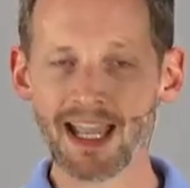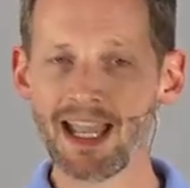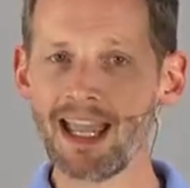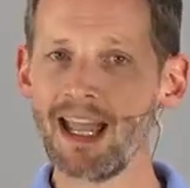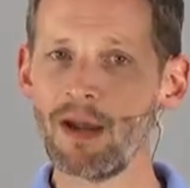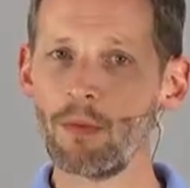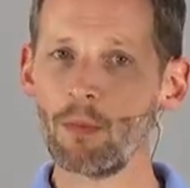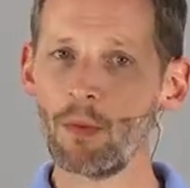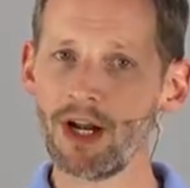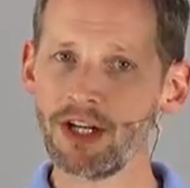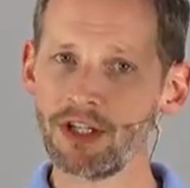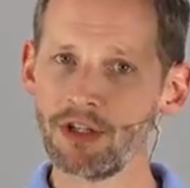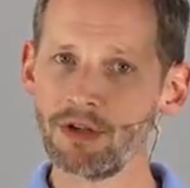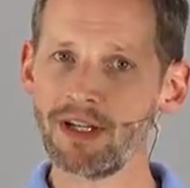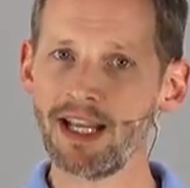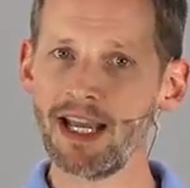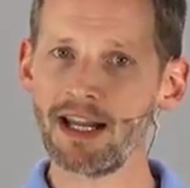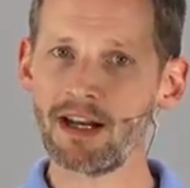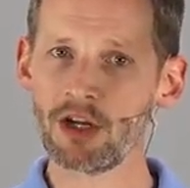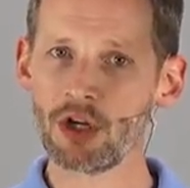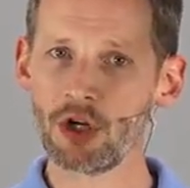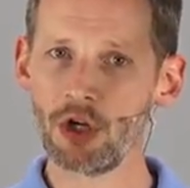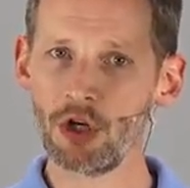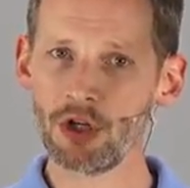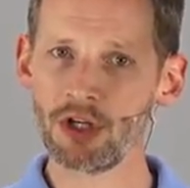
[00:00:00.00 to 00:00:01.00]
And when you
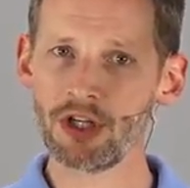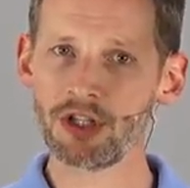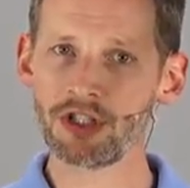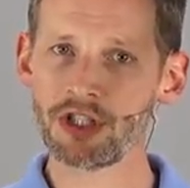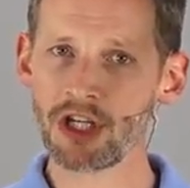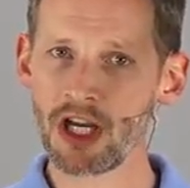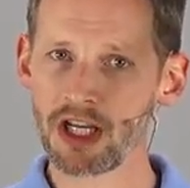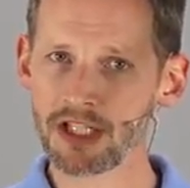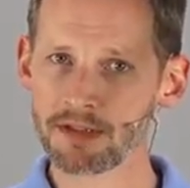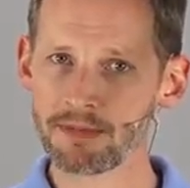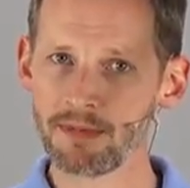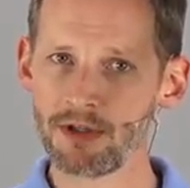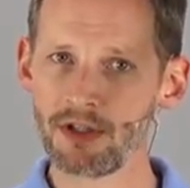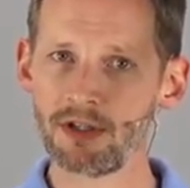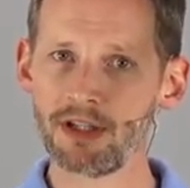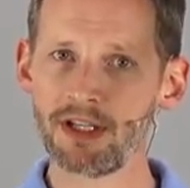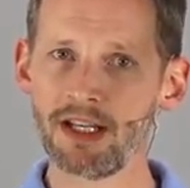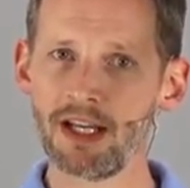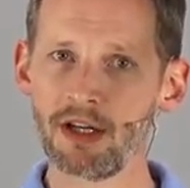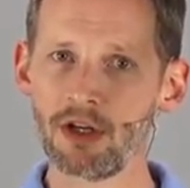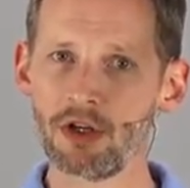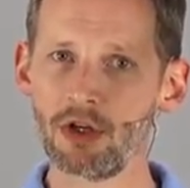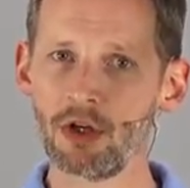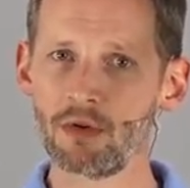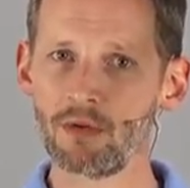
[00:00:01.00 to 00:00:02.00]
get a good adjustment or you
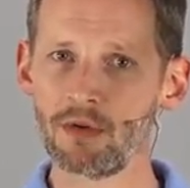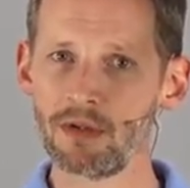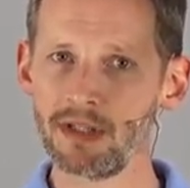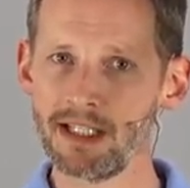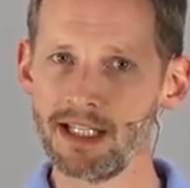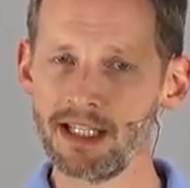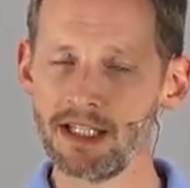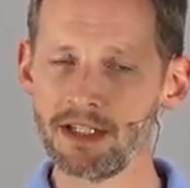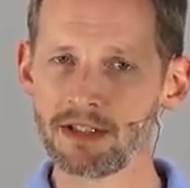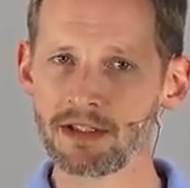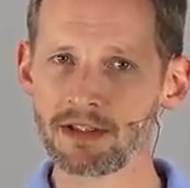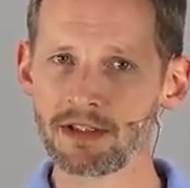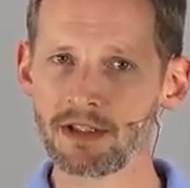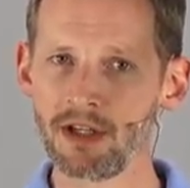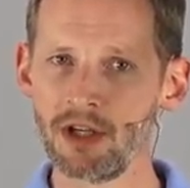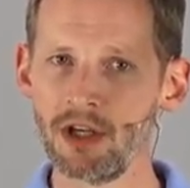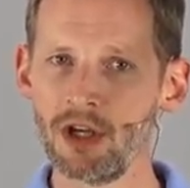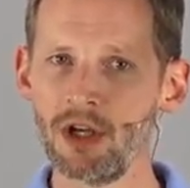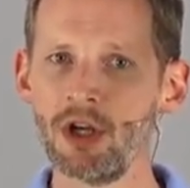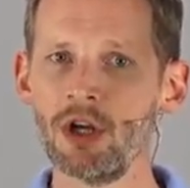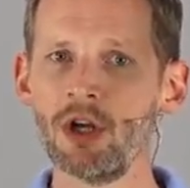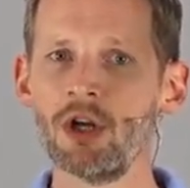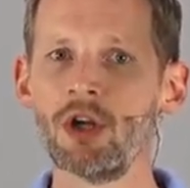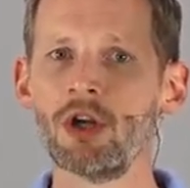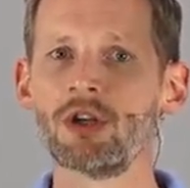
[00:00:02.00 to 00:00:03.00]
get a good release,
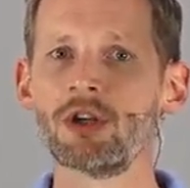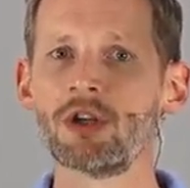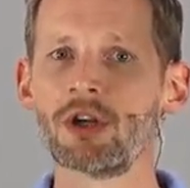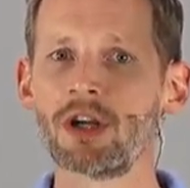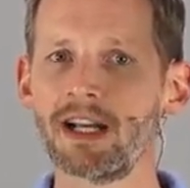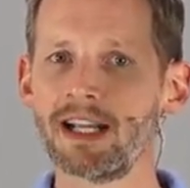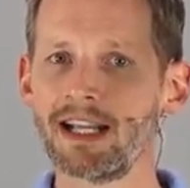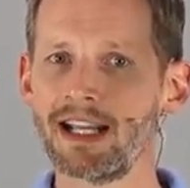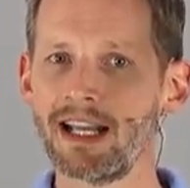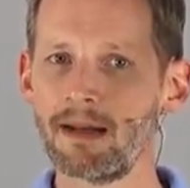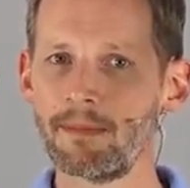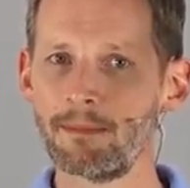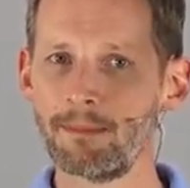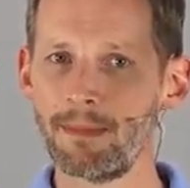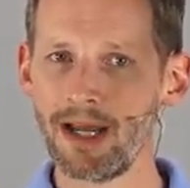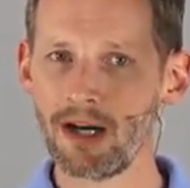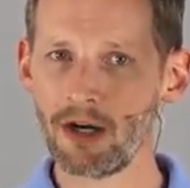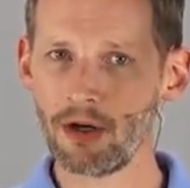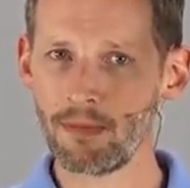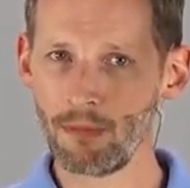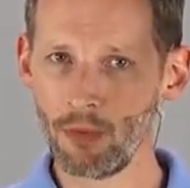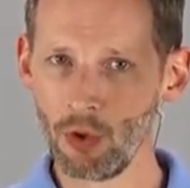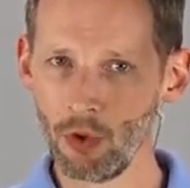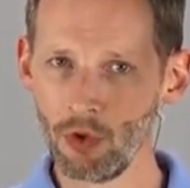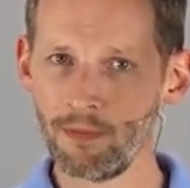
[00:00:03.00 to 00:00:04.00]
you're going to get
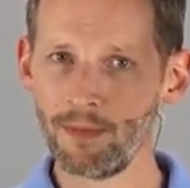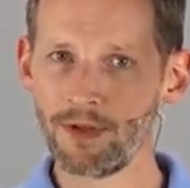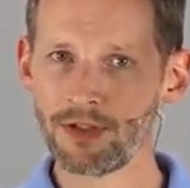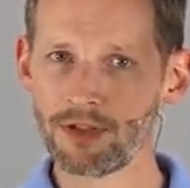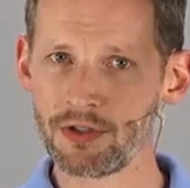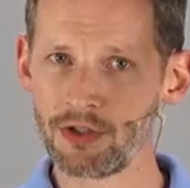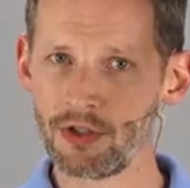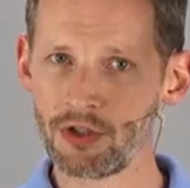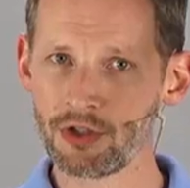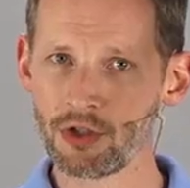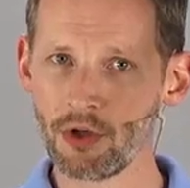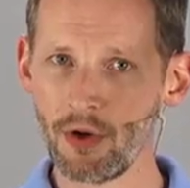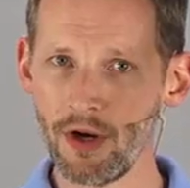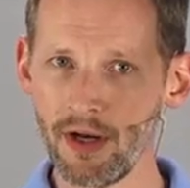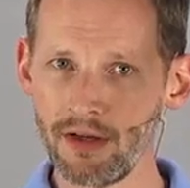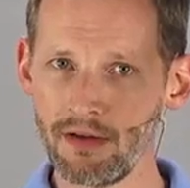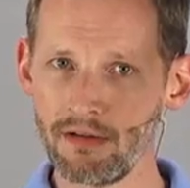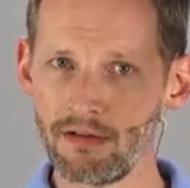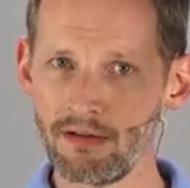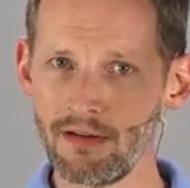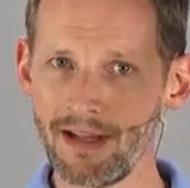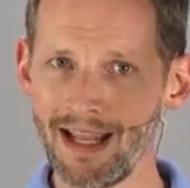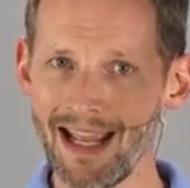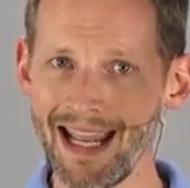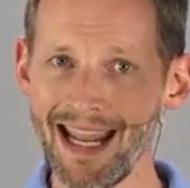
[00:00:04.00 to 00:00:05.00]
better movement to the joint.
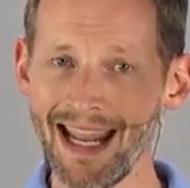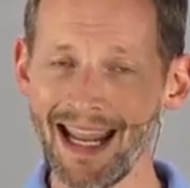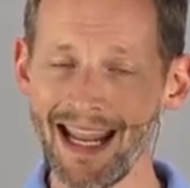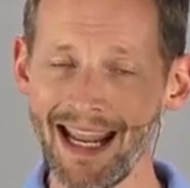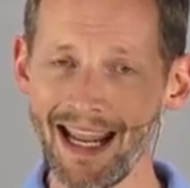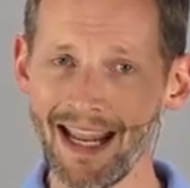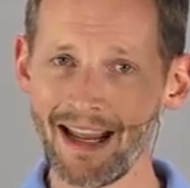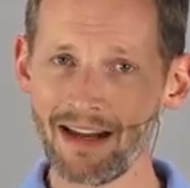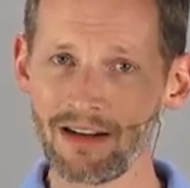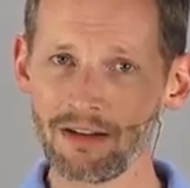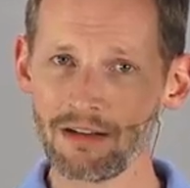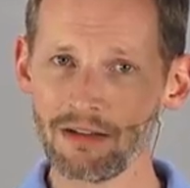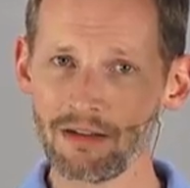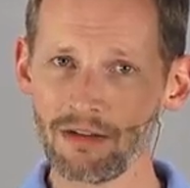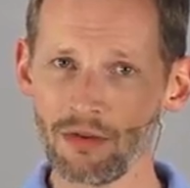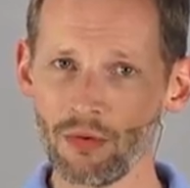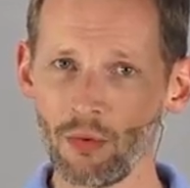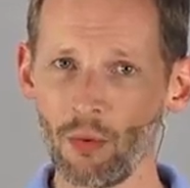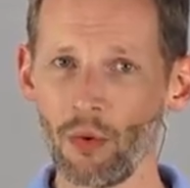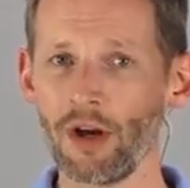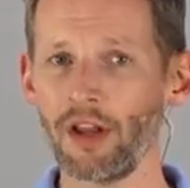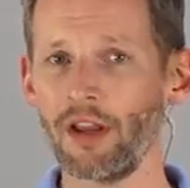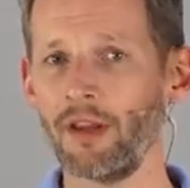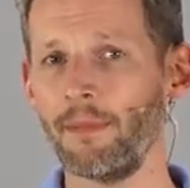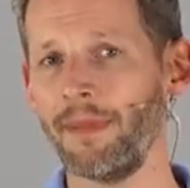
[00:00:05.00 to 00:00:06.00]
And
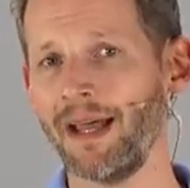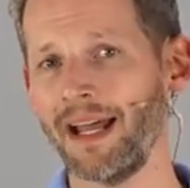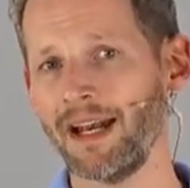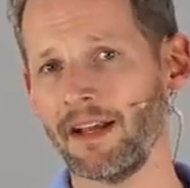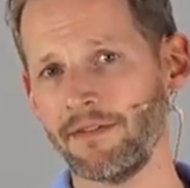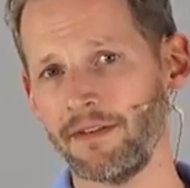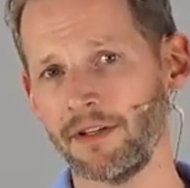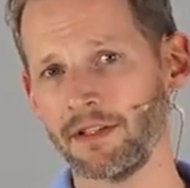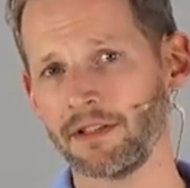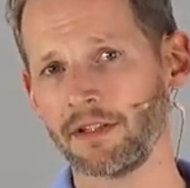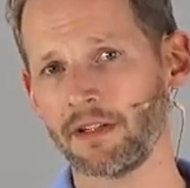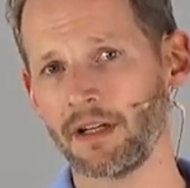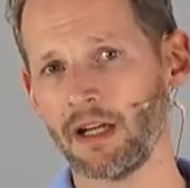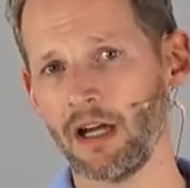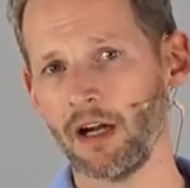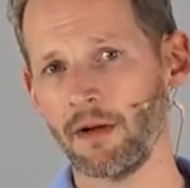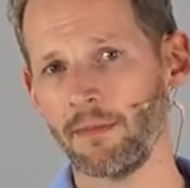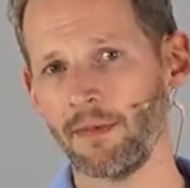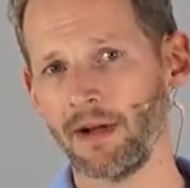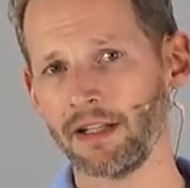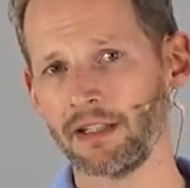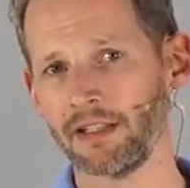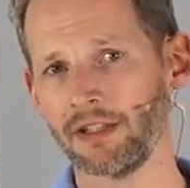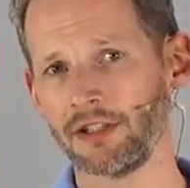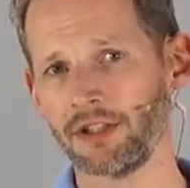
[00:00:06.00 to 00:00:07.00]
one of the benefits of
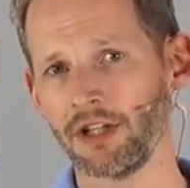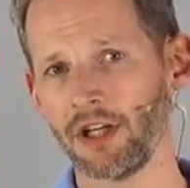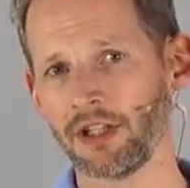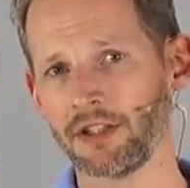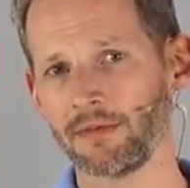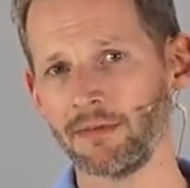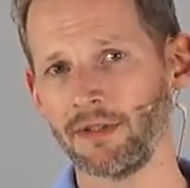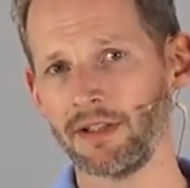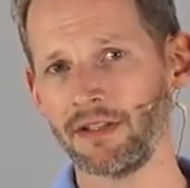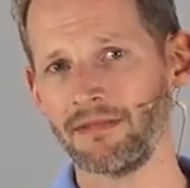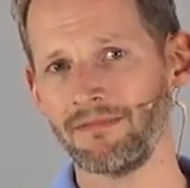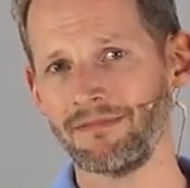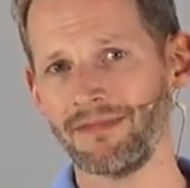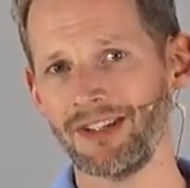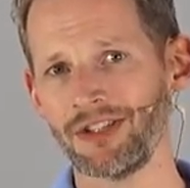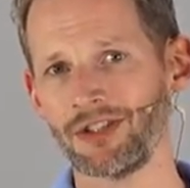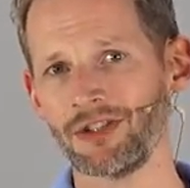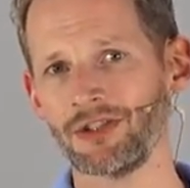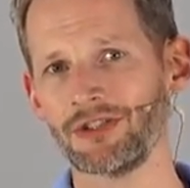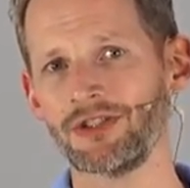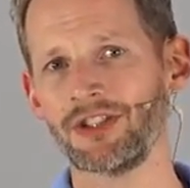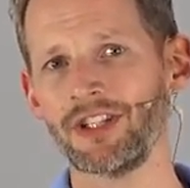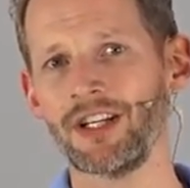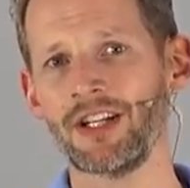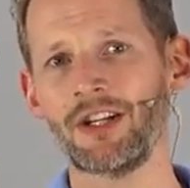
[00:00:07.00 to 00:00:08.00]
chiropractic adjustment is
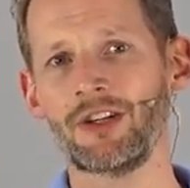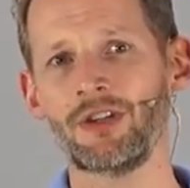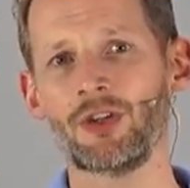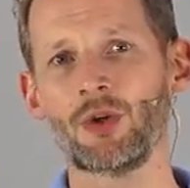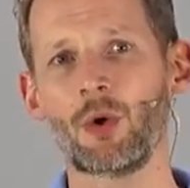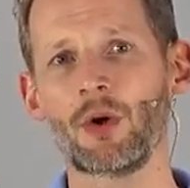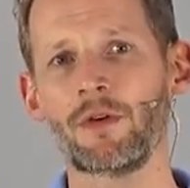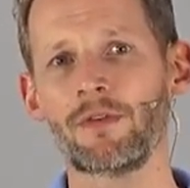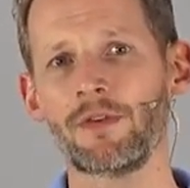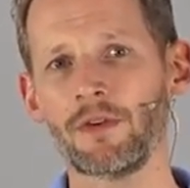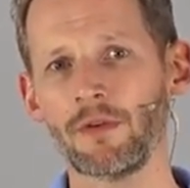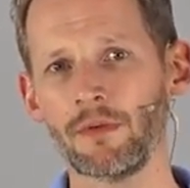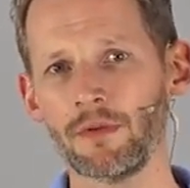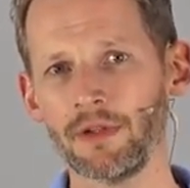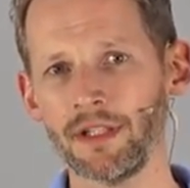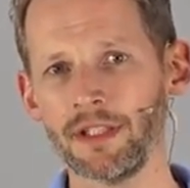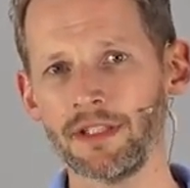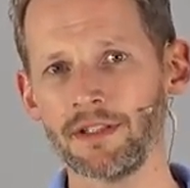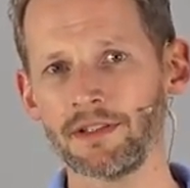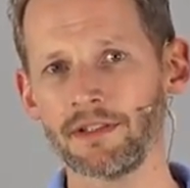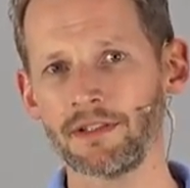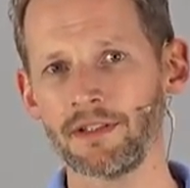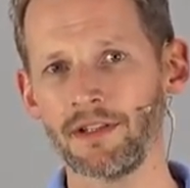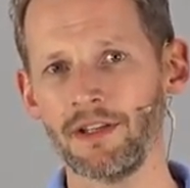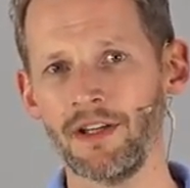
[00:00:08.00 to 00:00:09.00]
you'll see an endorphin
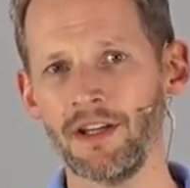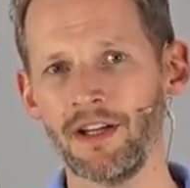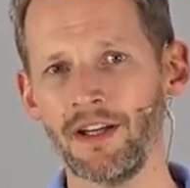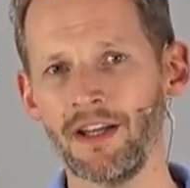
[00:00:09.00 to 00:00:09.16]
release.